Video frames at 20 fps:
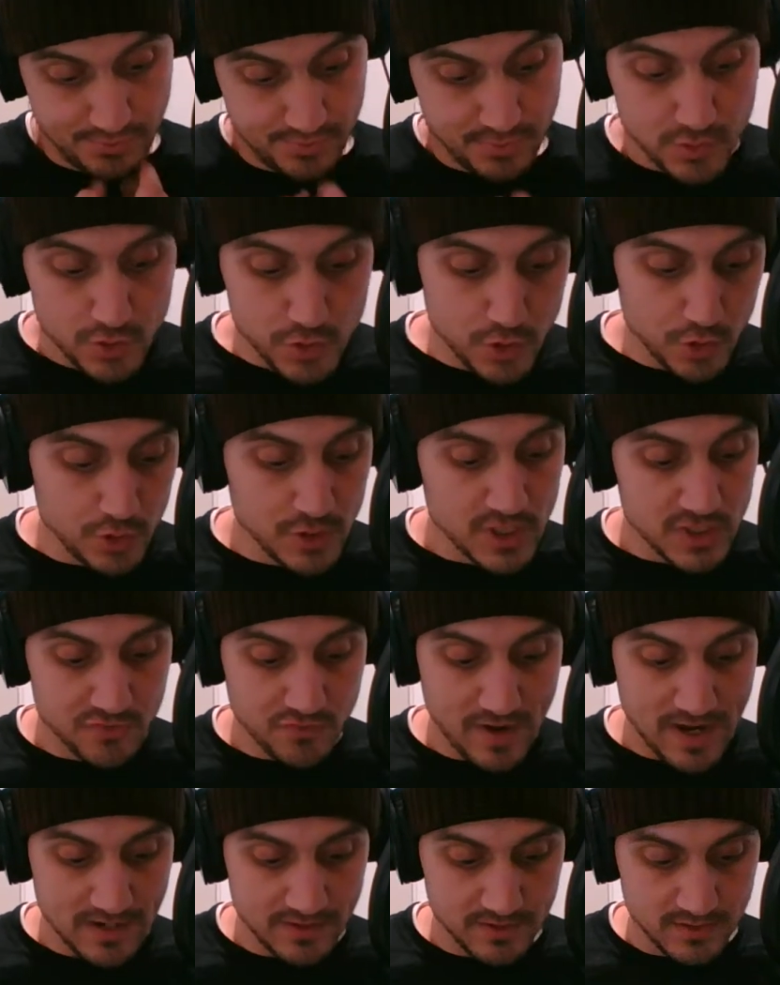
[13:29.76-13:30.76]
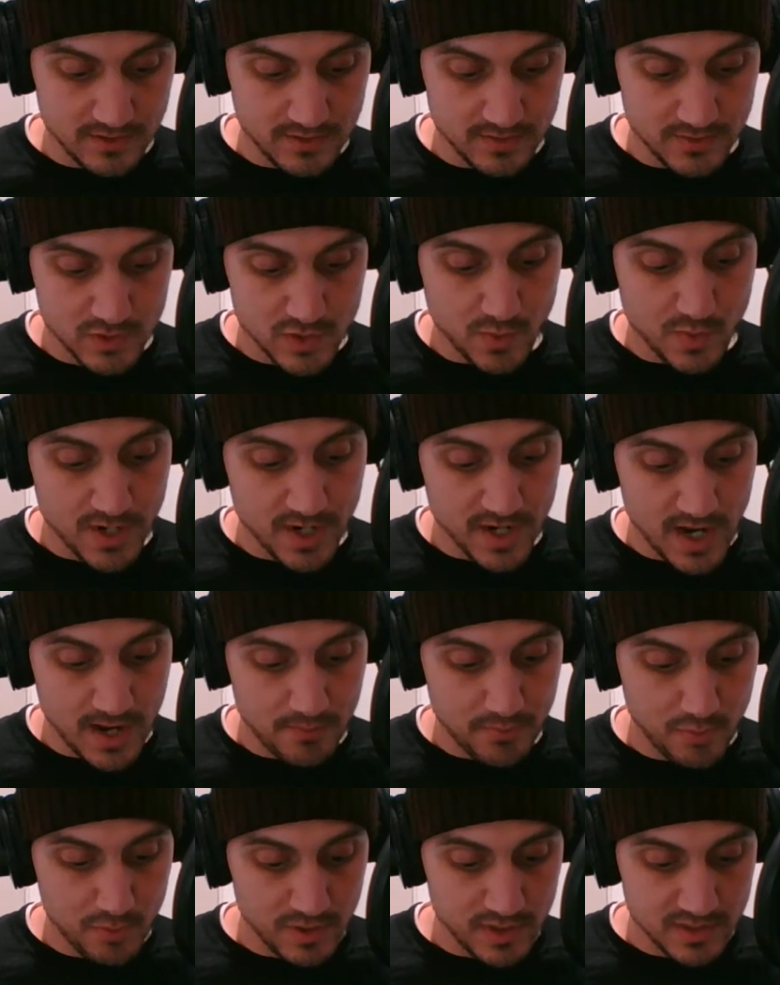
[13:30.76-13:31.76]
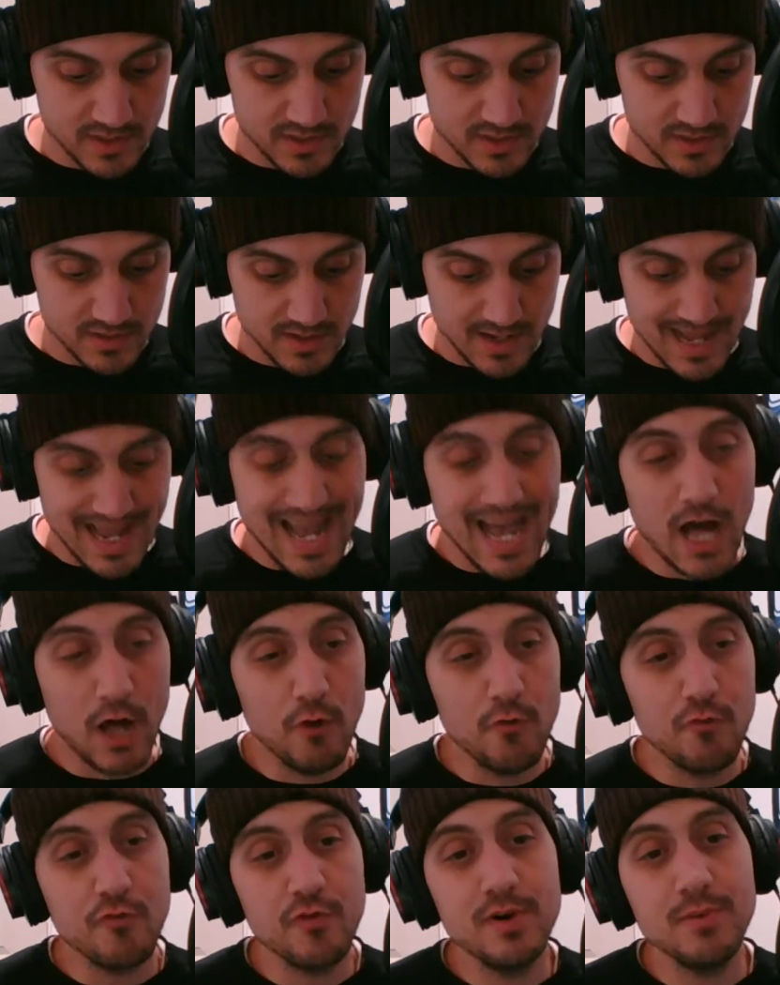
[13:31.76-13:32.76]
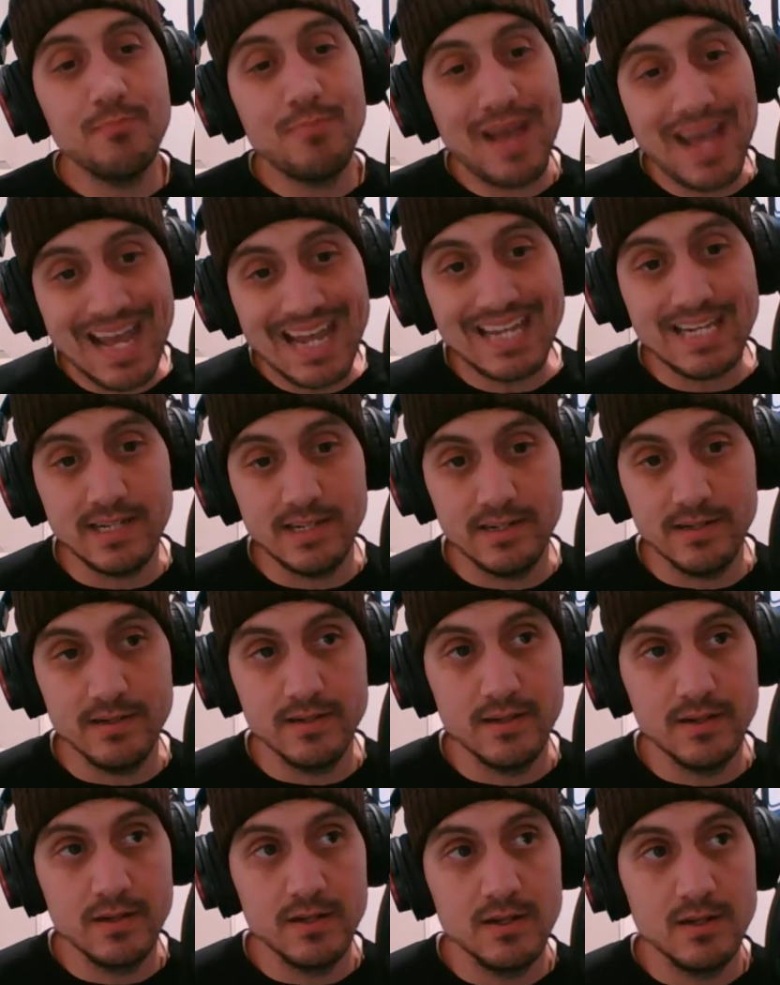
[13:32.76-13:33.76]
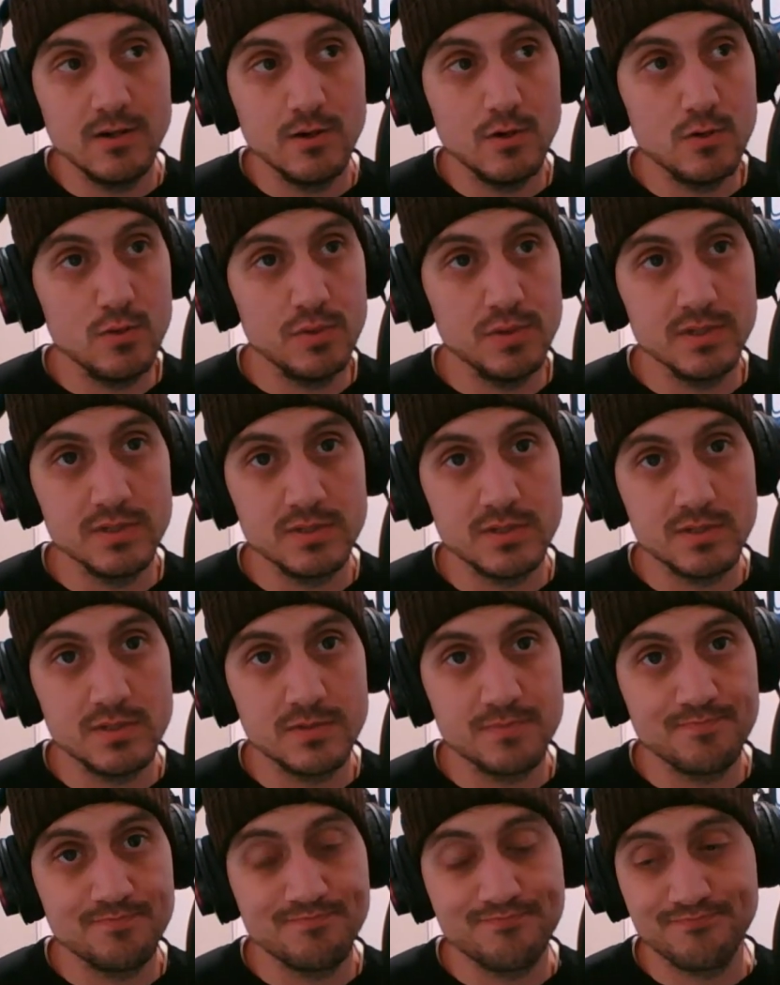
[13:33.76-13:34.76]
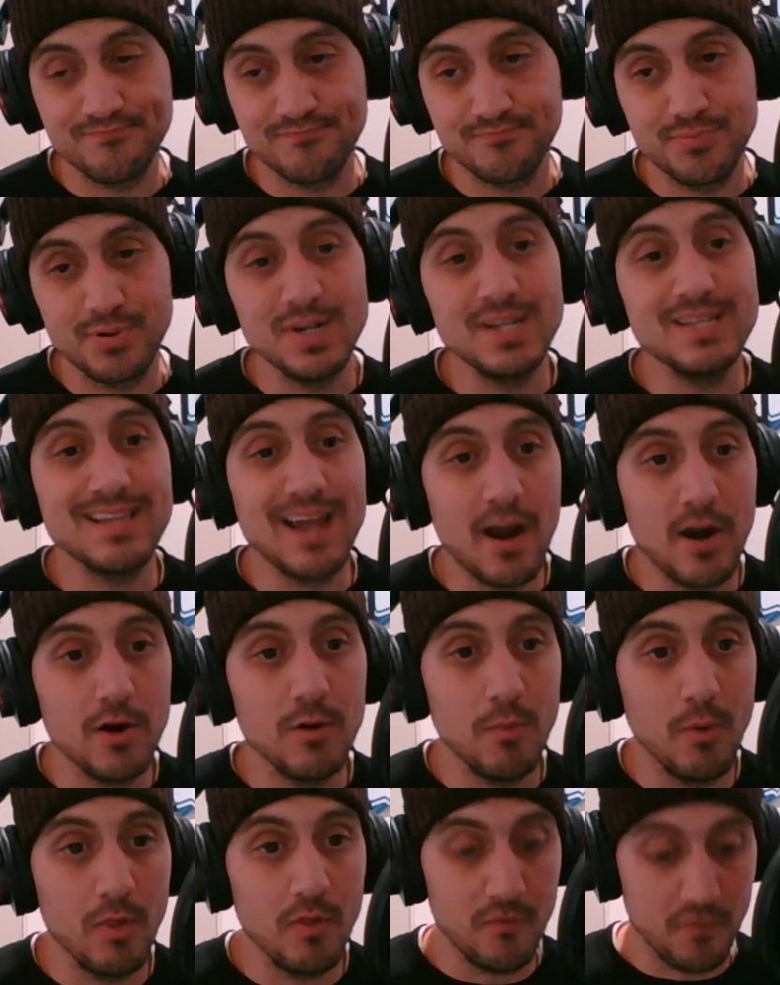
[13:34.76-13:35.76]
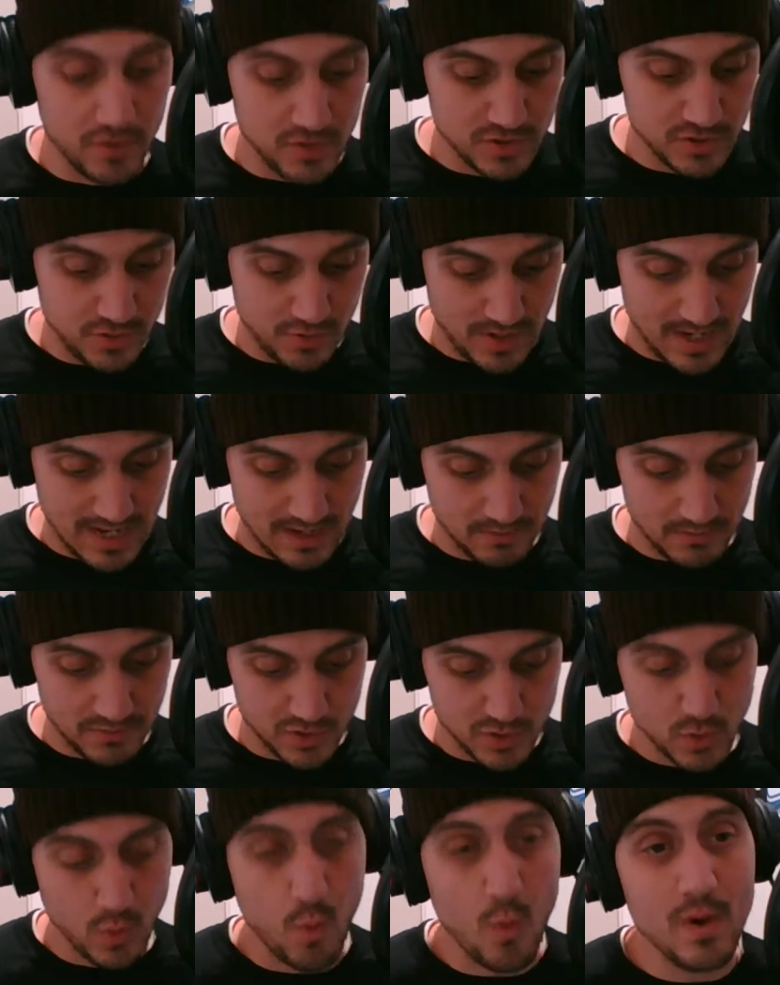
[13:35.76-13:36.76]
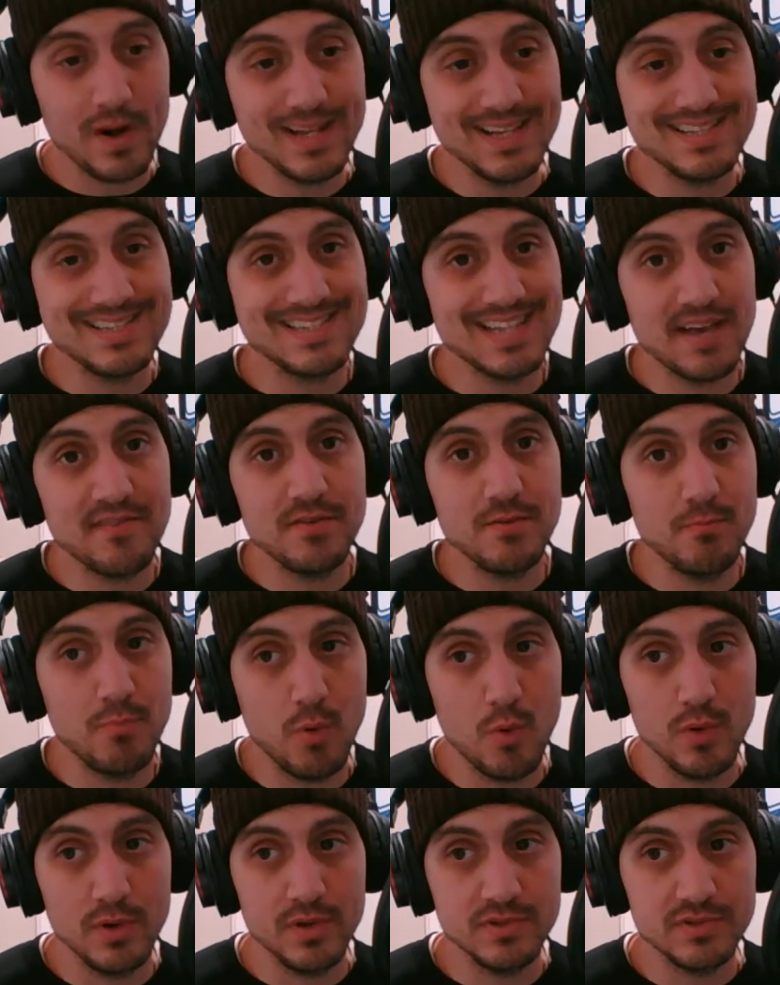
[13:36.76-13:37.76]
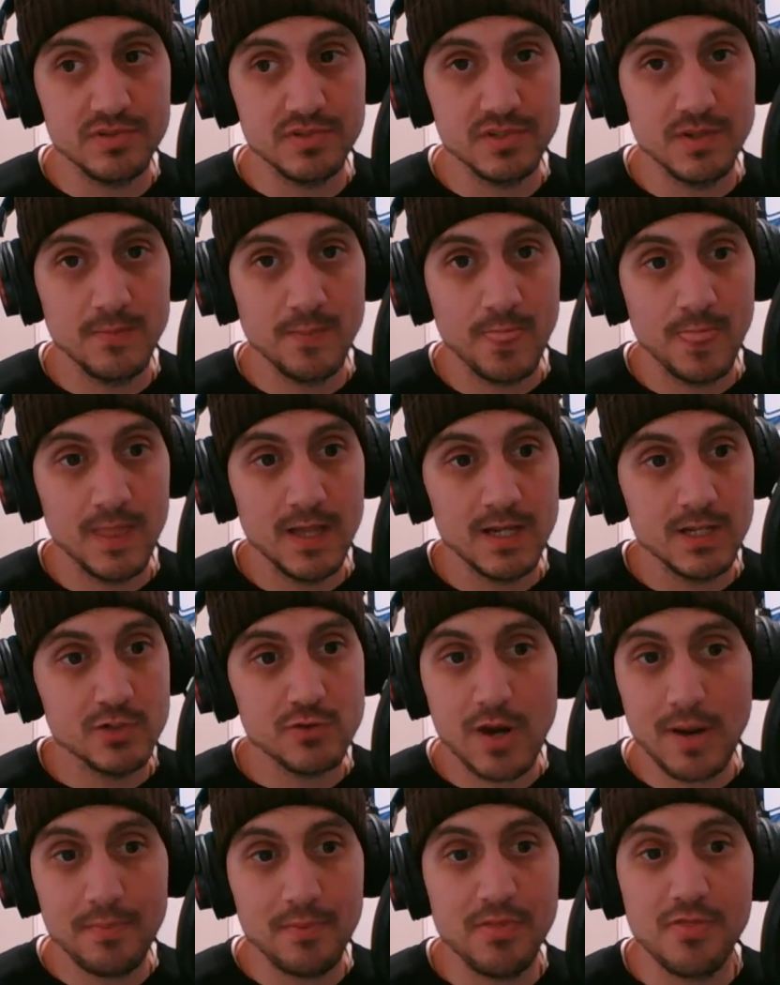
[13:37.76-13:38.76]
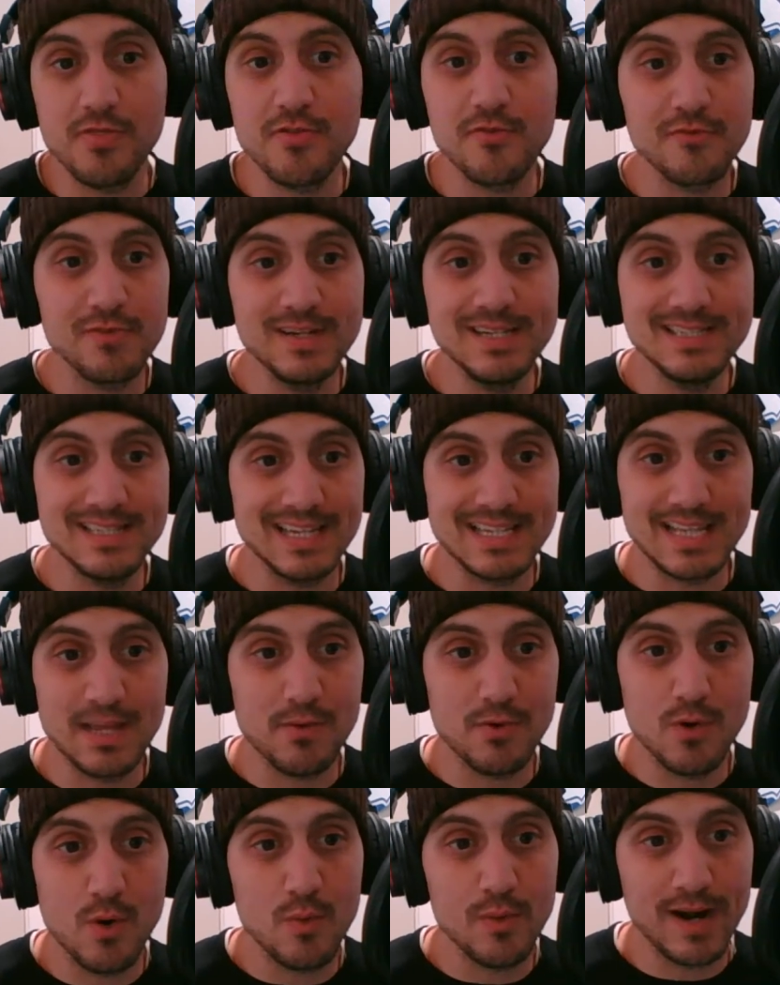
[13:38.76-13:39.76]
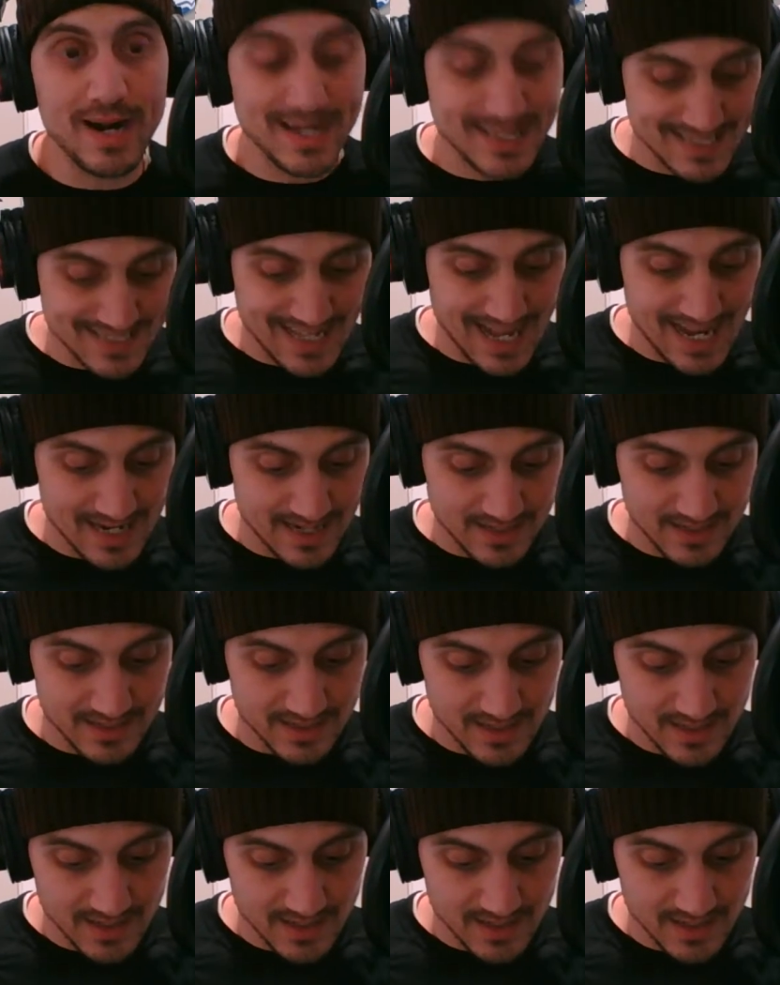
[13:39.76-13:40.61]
Julius Randle, 29 points. Elfrid Payton, who was pretty terrible the first 2 games, 27 points. Dropping threes like they were going out of style.